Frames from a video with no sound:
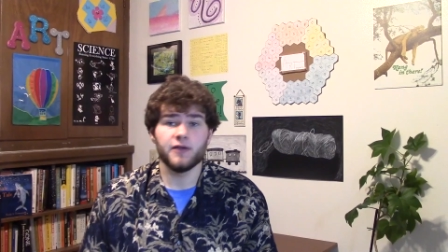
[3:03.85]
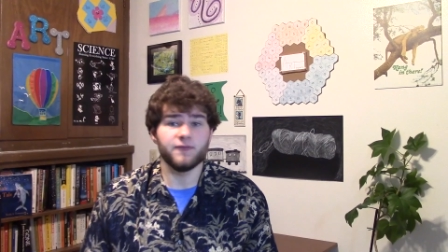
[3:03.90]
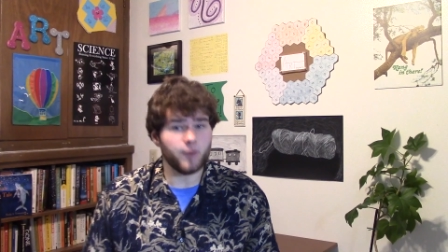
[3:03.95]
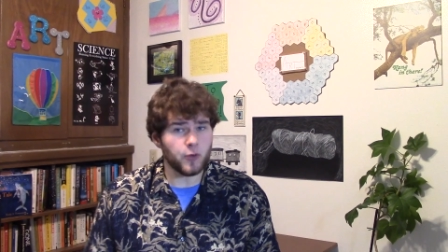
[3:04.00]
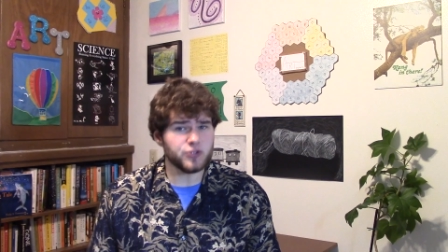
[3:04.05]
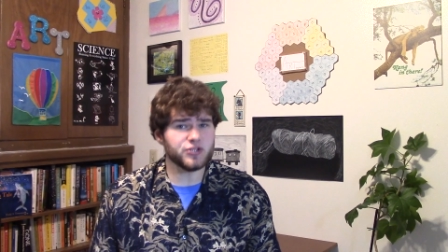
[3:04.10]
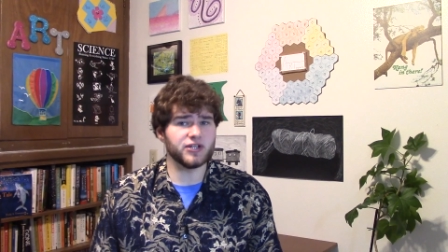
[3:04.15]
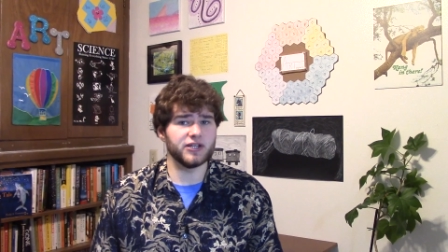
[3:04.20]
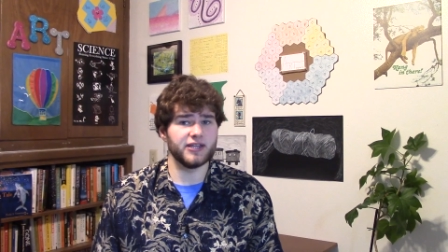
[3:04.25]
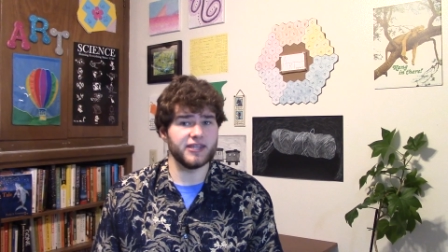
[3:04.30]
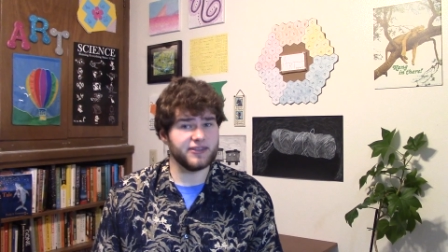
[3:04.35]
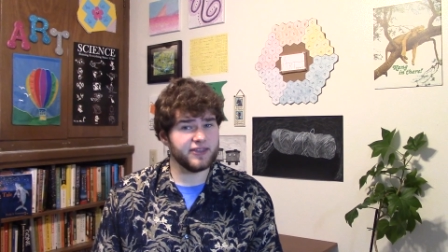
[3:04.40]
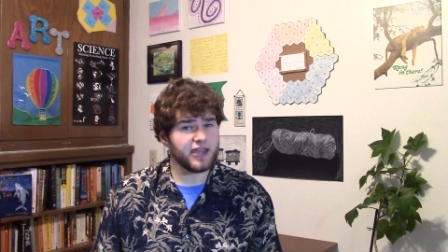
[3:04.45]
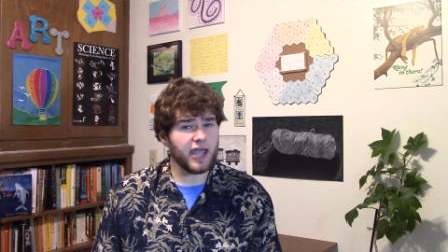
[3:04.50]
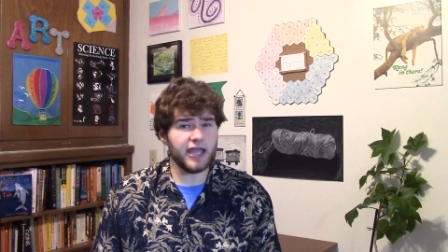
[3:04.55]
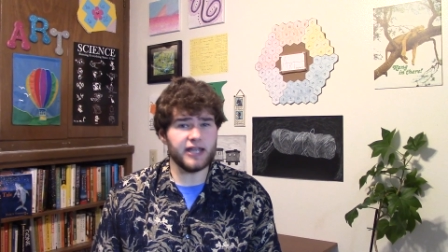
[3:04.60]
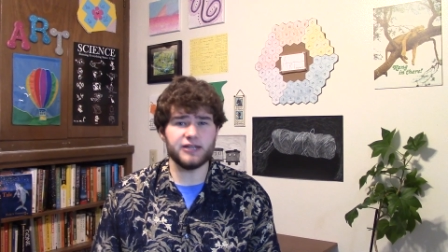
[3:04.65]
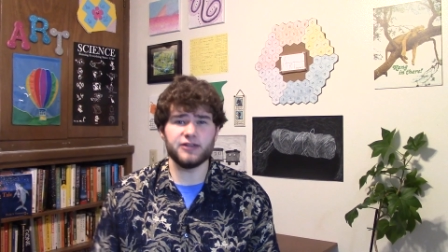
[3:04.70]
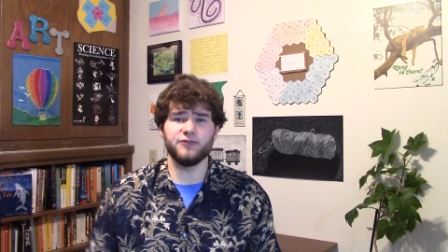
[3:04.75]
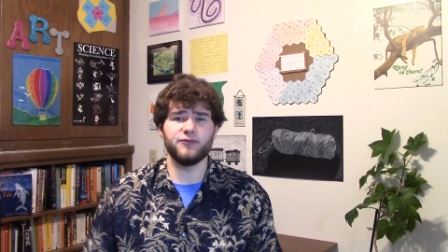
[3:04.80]
Fortunately, the
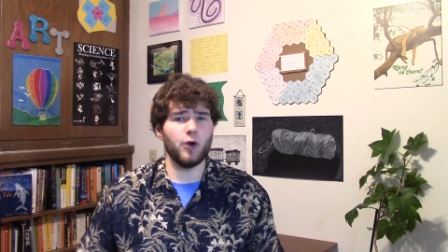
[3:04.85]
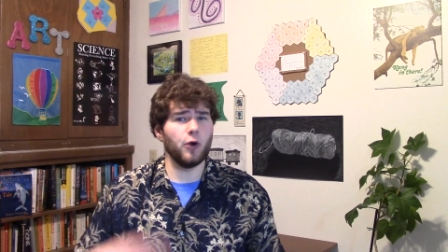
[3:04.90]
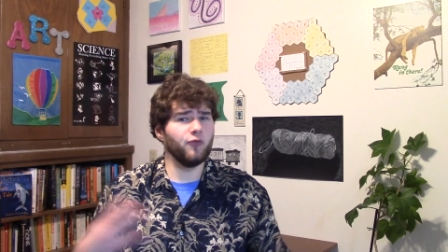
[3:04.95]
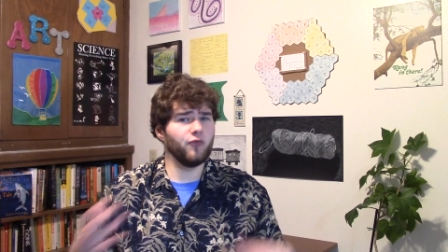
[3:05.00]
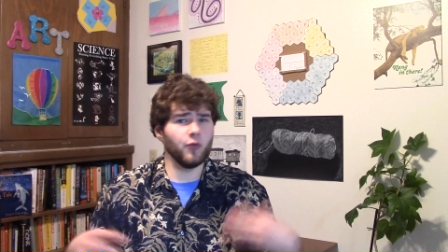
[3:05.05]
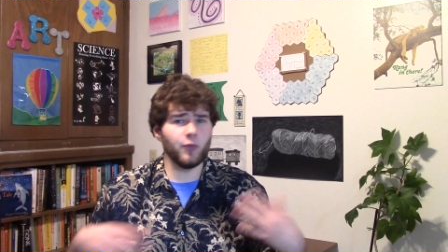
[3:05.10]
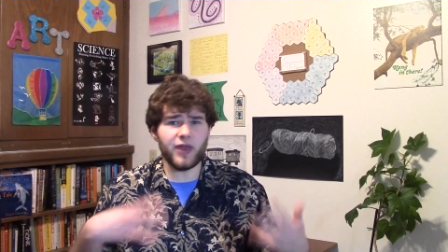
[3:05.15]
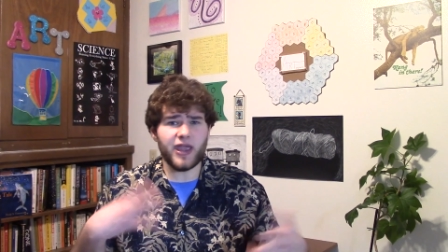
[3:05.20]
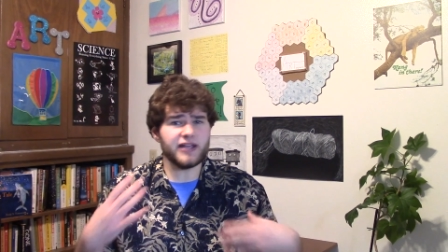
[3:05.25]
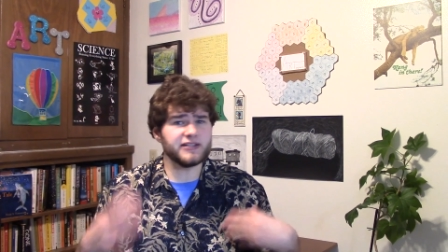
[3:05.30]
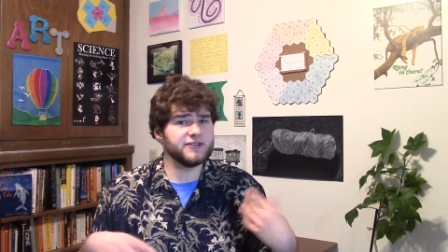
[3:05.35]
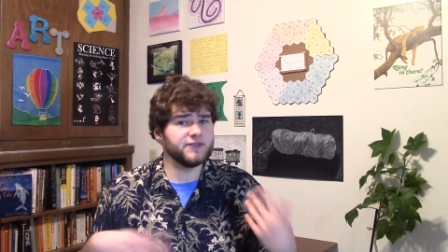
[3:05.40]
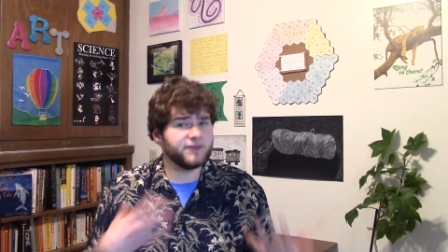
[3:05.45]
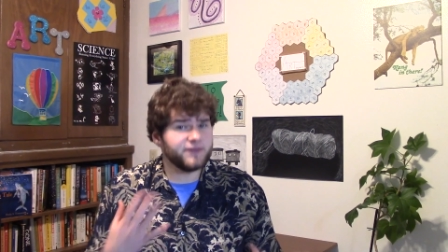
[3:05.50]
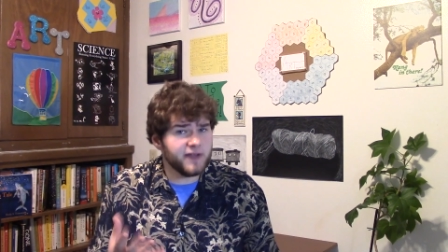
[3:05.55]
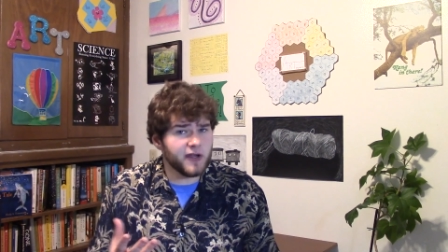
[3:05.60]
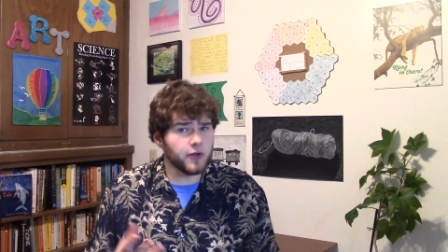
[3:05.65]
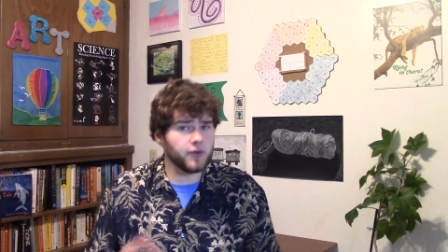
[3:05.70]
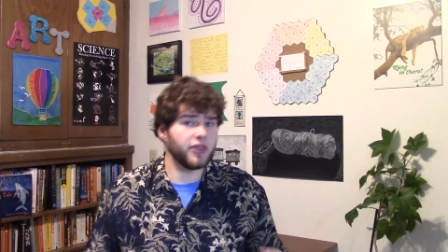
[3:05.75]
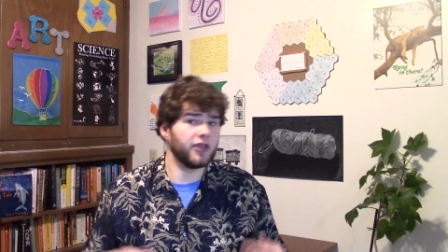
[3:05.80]
kind of
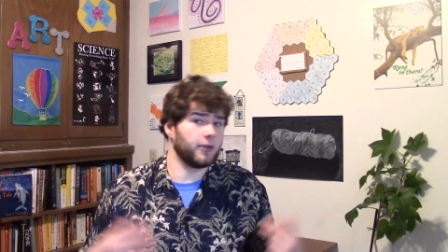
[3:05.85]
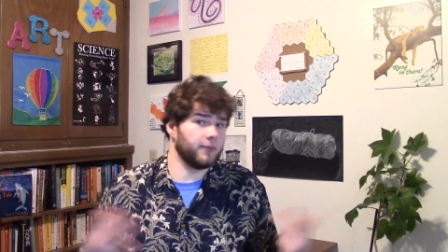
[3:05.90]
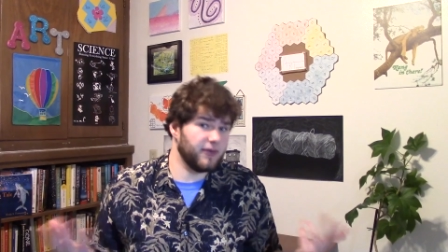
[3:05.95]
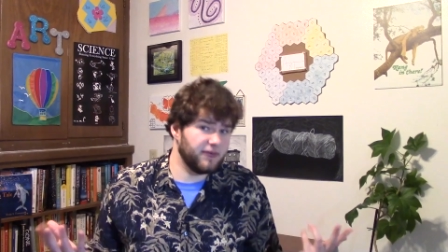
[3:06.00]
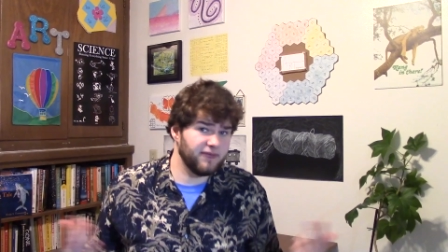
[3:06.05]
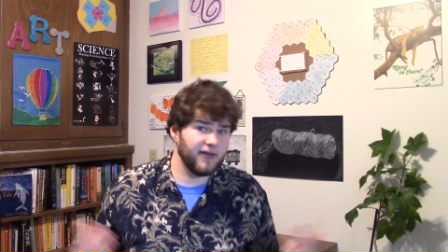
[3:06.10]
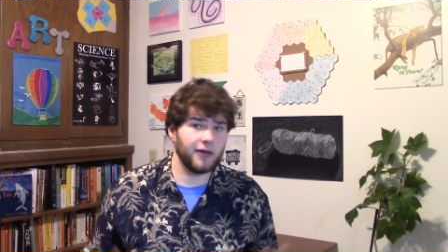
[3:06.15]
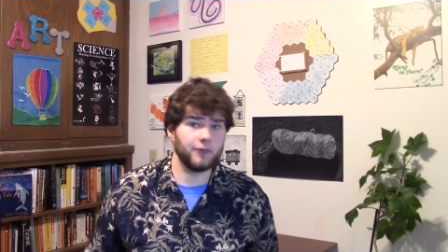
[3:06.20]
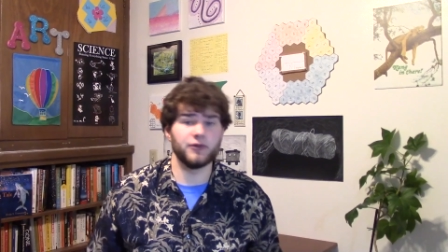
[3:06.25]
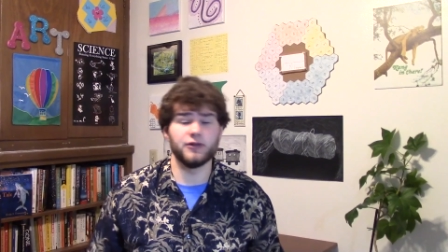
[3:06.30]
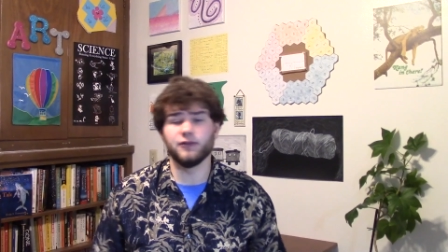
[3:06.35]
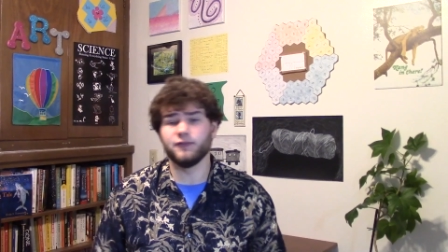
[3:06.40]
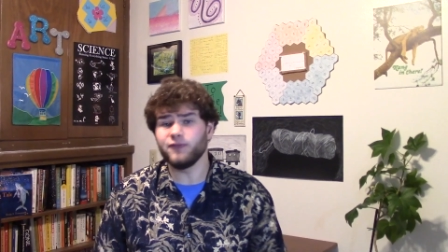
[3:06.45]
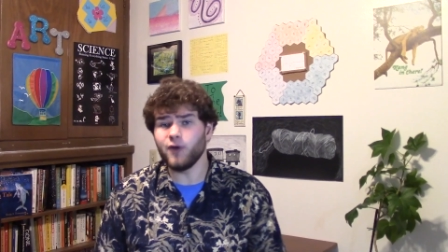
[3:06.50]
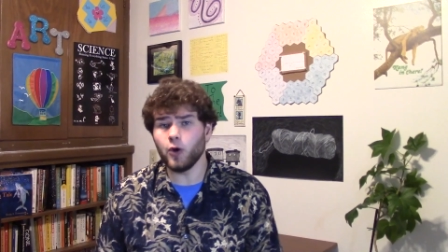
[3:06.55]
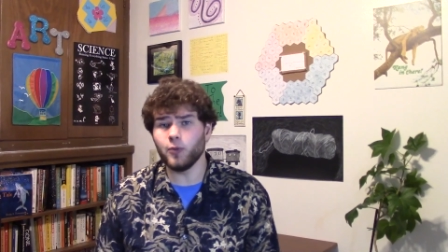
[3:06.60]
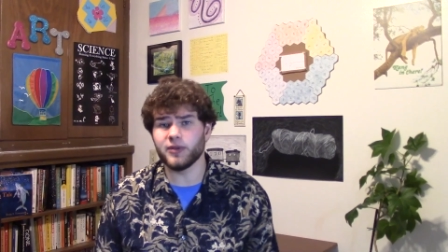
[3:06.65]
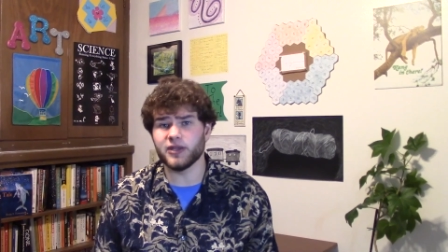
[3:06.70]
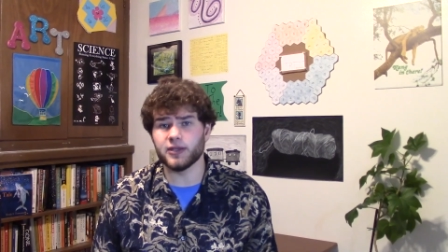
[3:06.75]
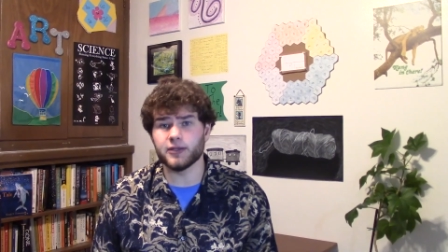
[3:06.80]
overreactive fear that can be found in a
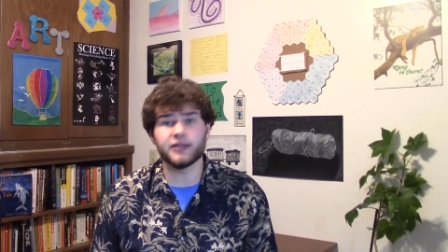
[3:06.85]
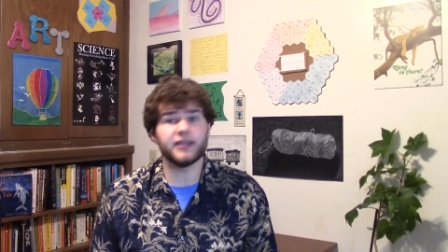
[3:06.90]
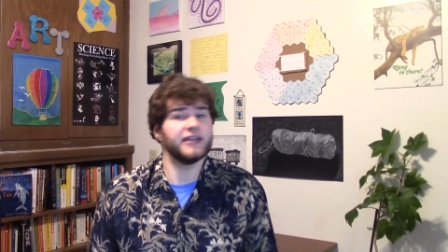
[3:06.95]
phobia